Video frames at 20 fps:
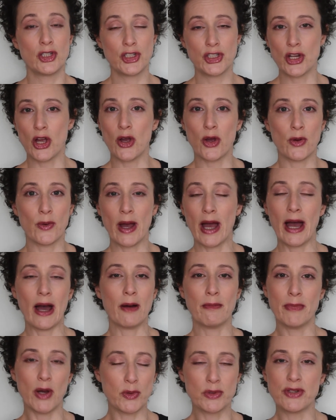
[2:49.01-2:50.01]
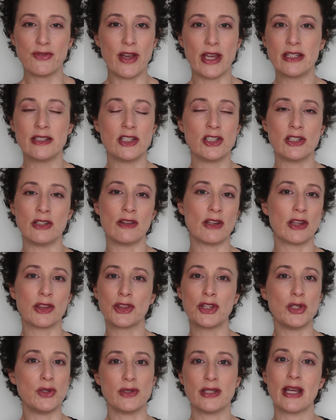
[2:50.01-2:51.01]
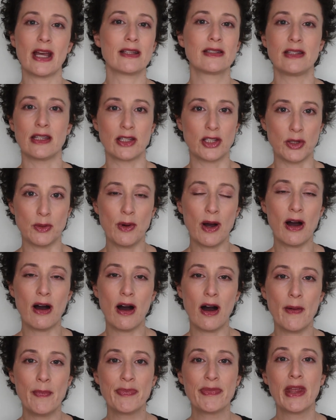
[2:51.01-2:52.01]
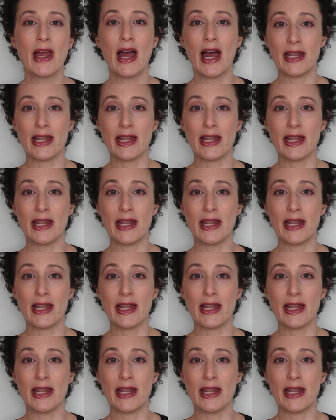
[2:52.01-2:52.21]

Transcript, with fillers: show how motivated and enthusiastic you are,